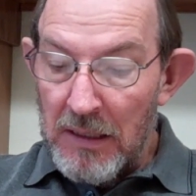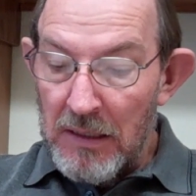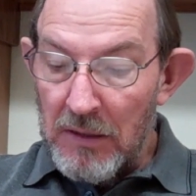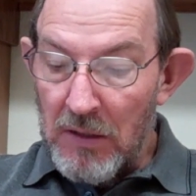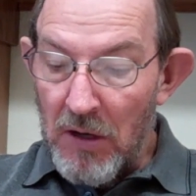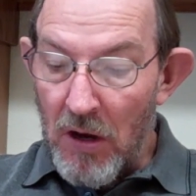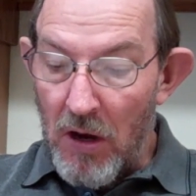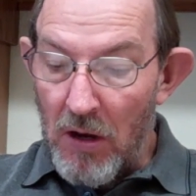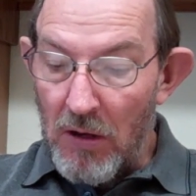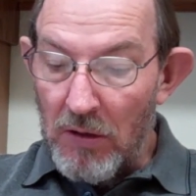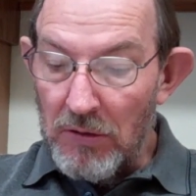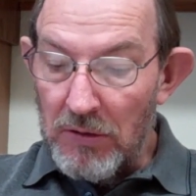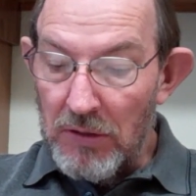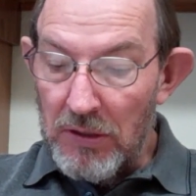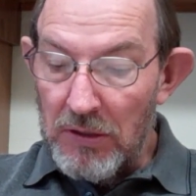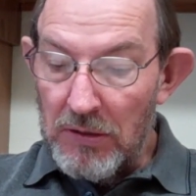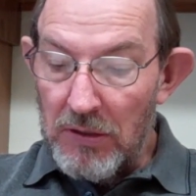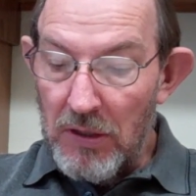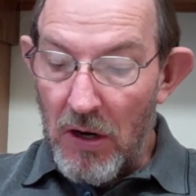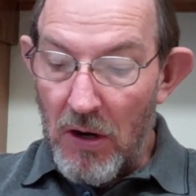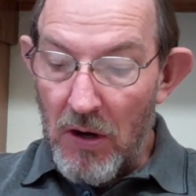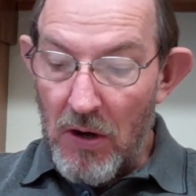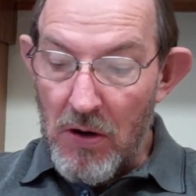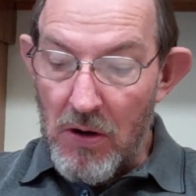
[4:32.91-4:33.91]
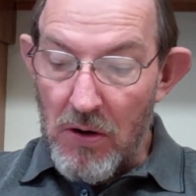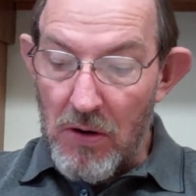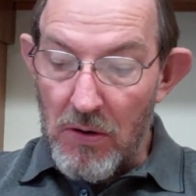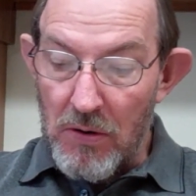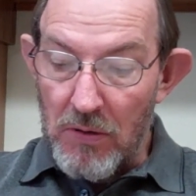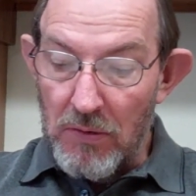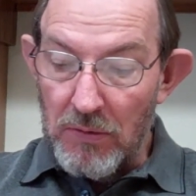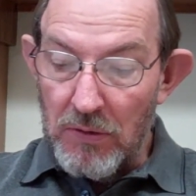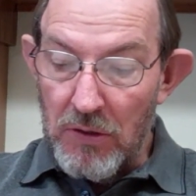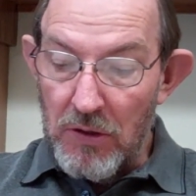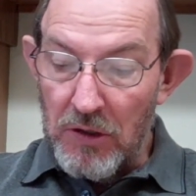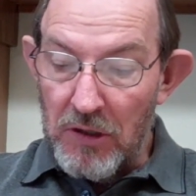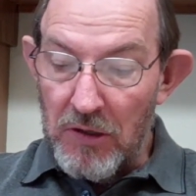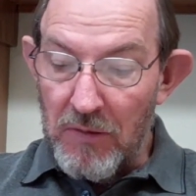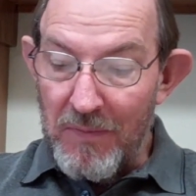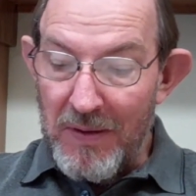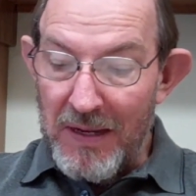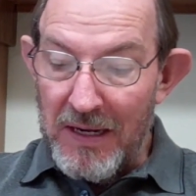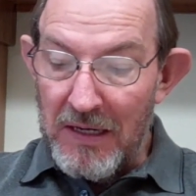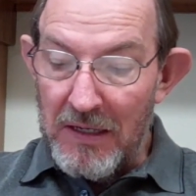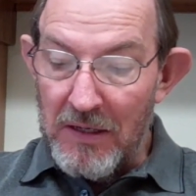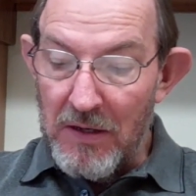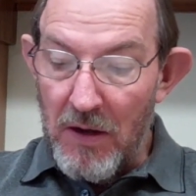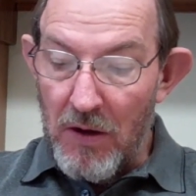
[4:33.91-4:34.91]
causes her to
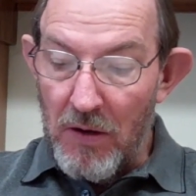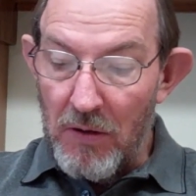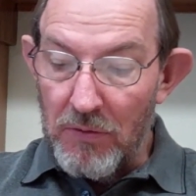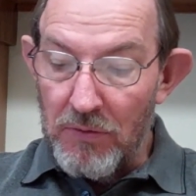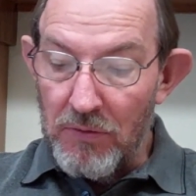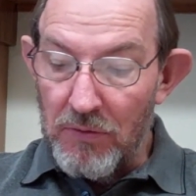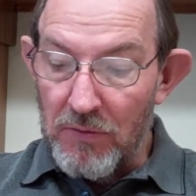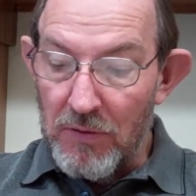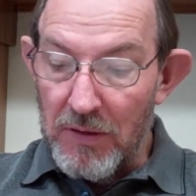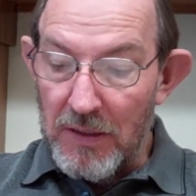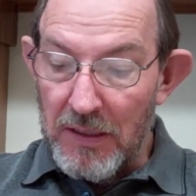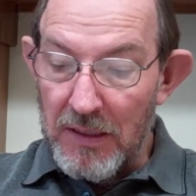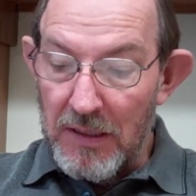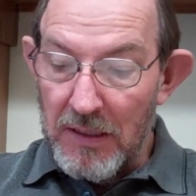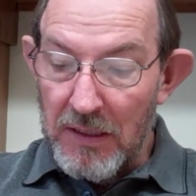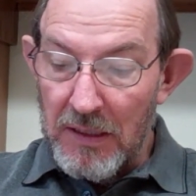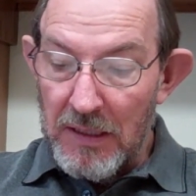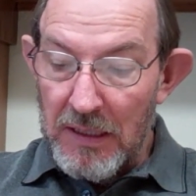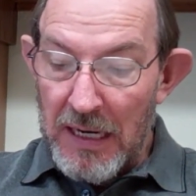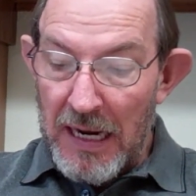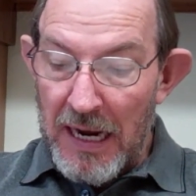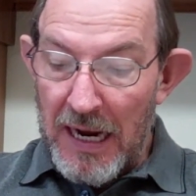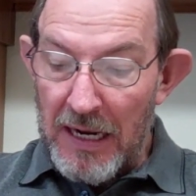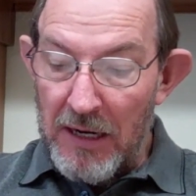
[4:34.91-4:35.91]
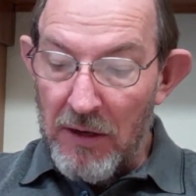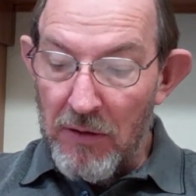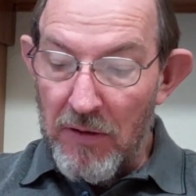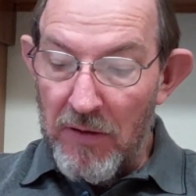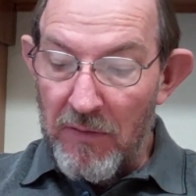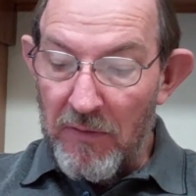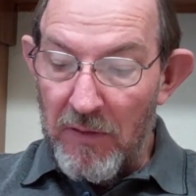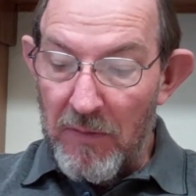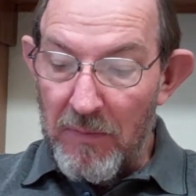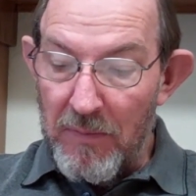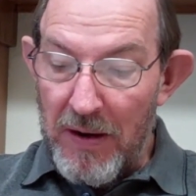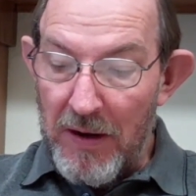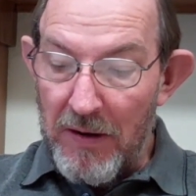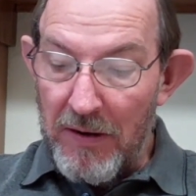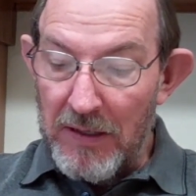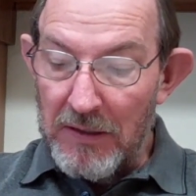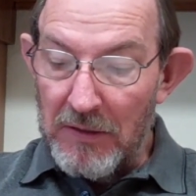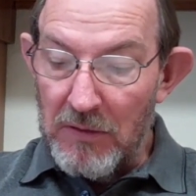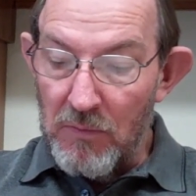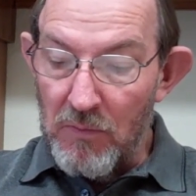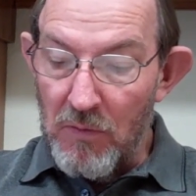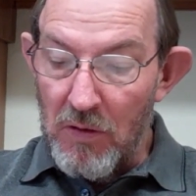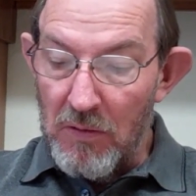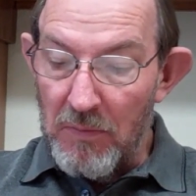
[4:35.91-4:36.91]
commit adultery, and whoever
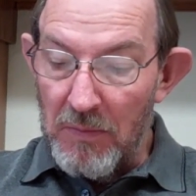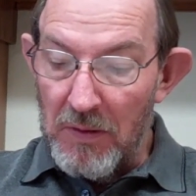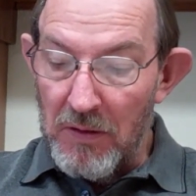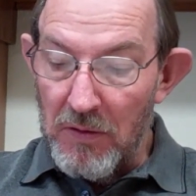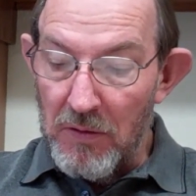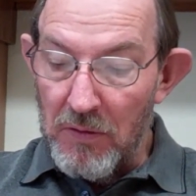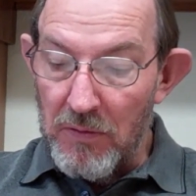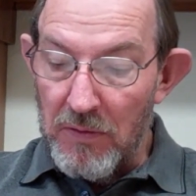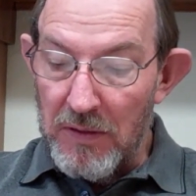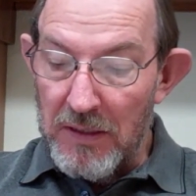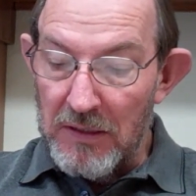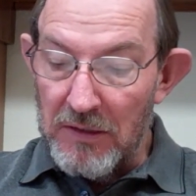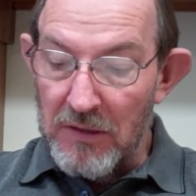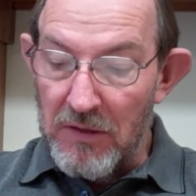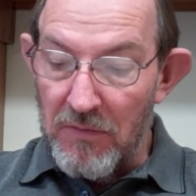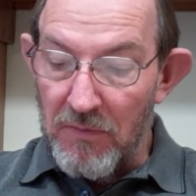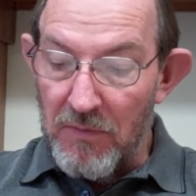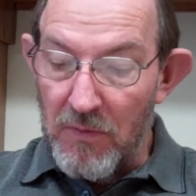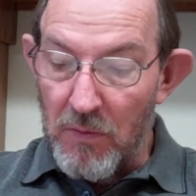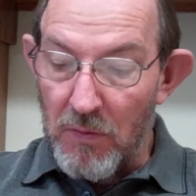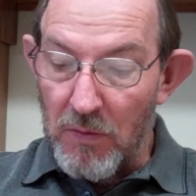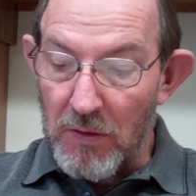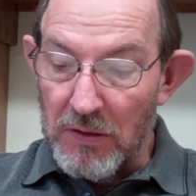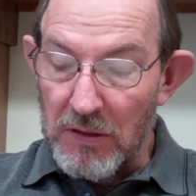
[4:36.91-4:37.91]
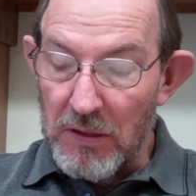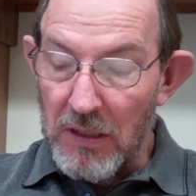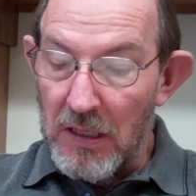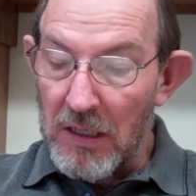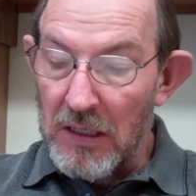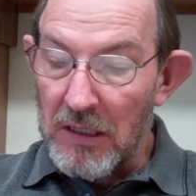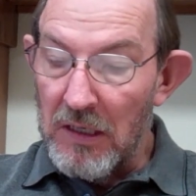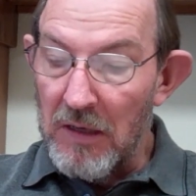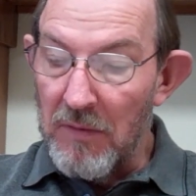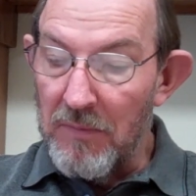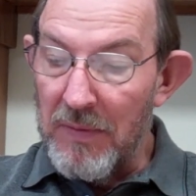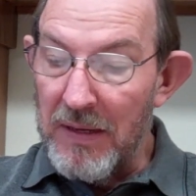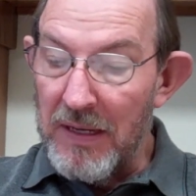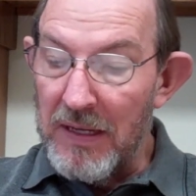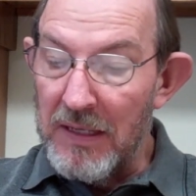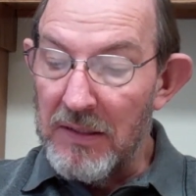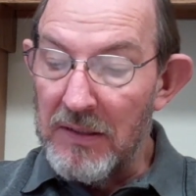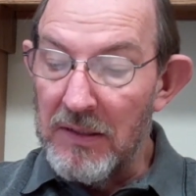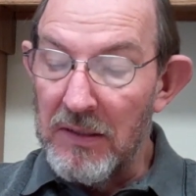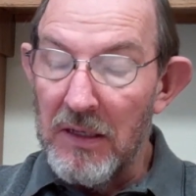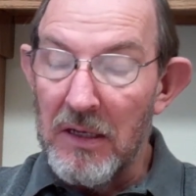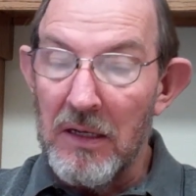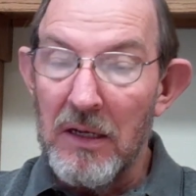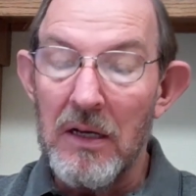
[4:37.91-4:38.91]
marries a woman who is divorced
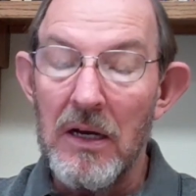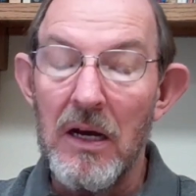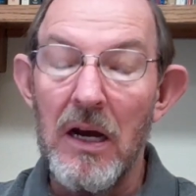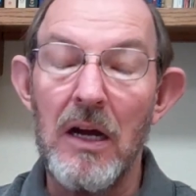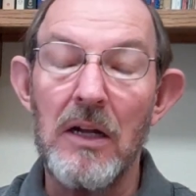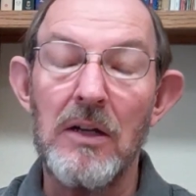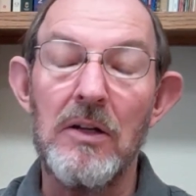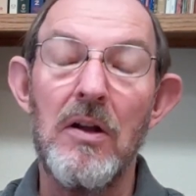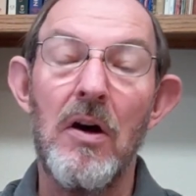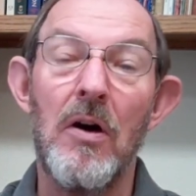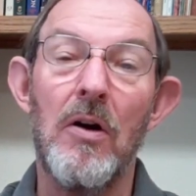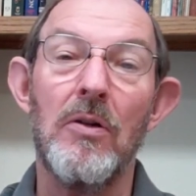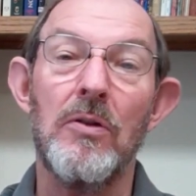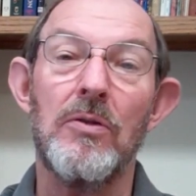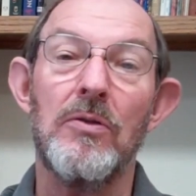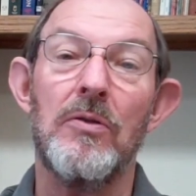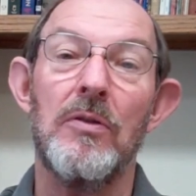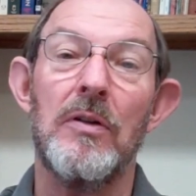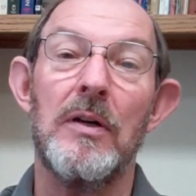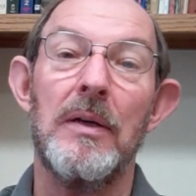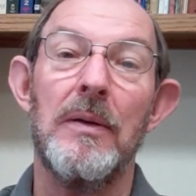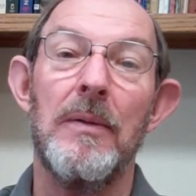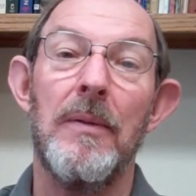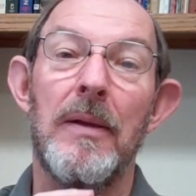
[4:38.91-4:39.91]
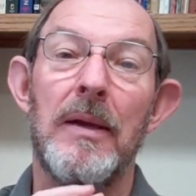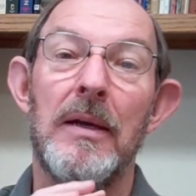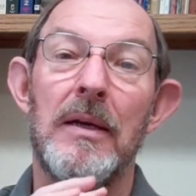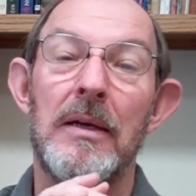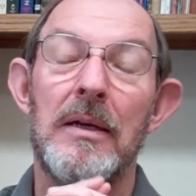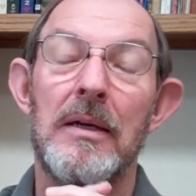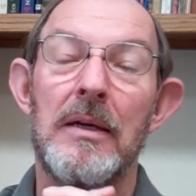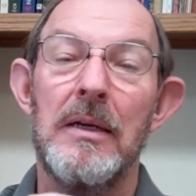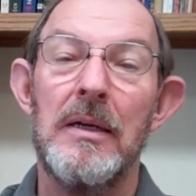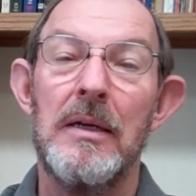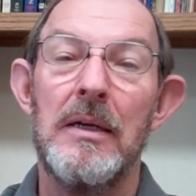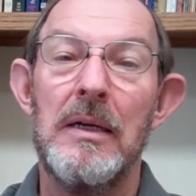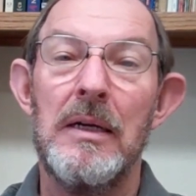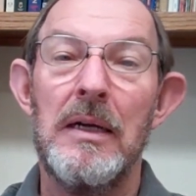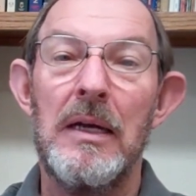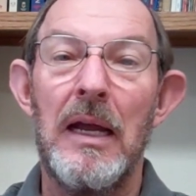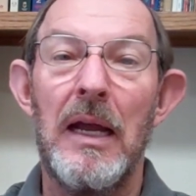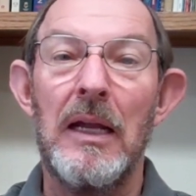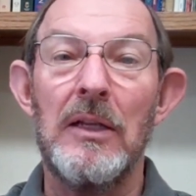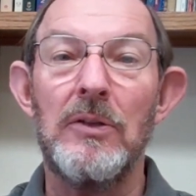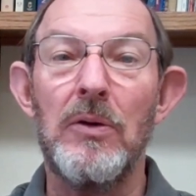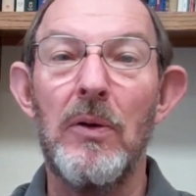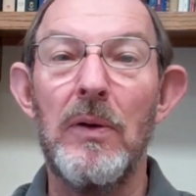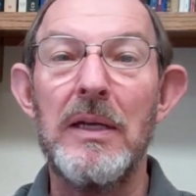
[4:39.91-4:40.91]
commits adultery.
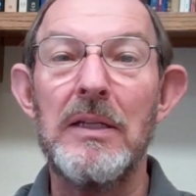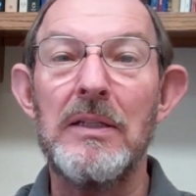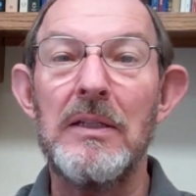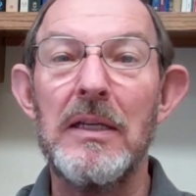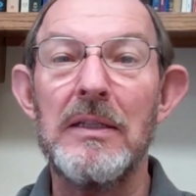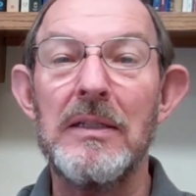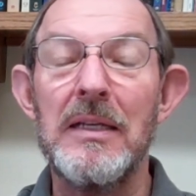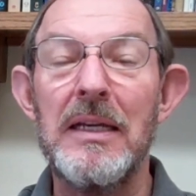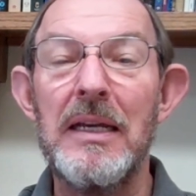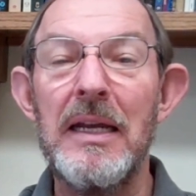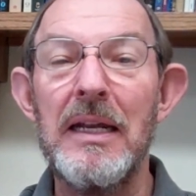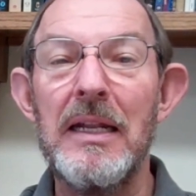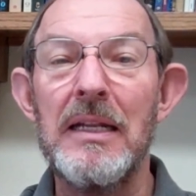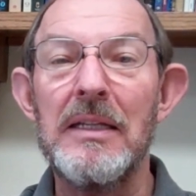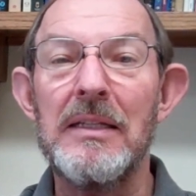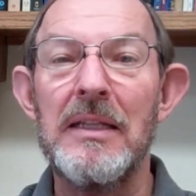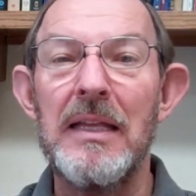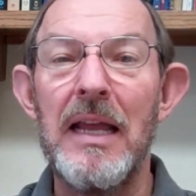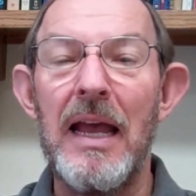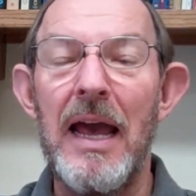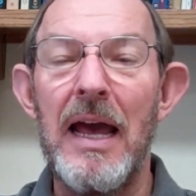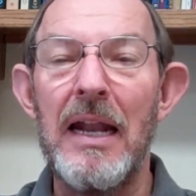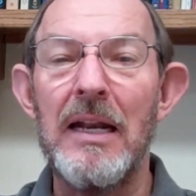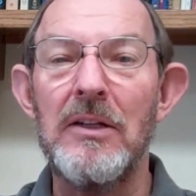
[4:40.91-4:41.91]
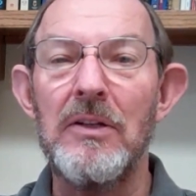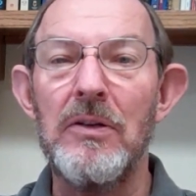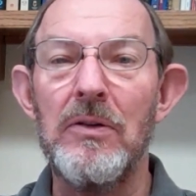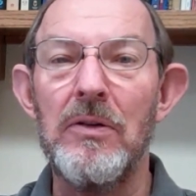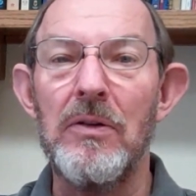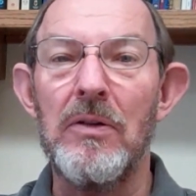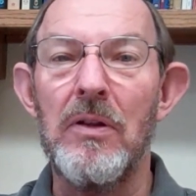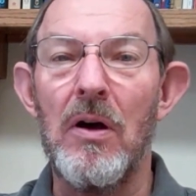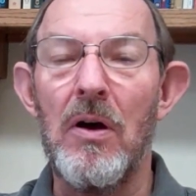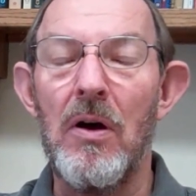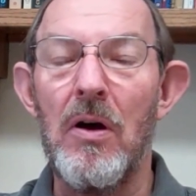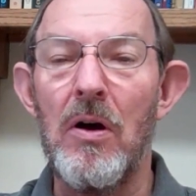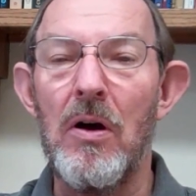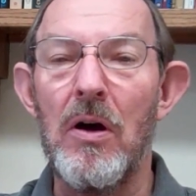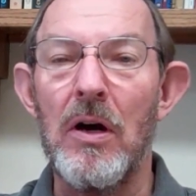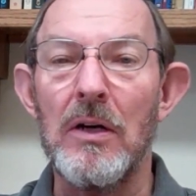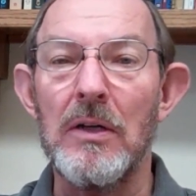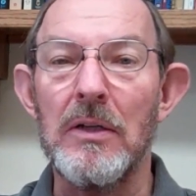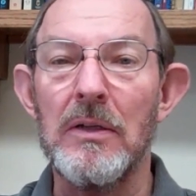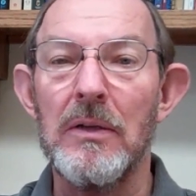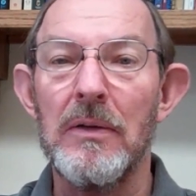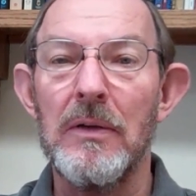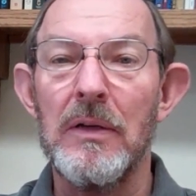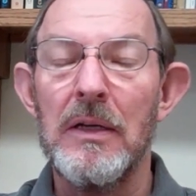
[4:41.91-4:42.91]
And so he says again, it's the attitude of the
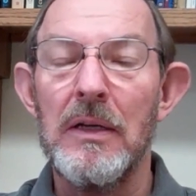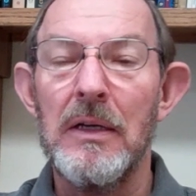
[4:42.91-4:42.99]
heart.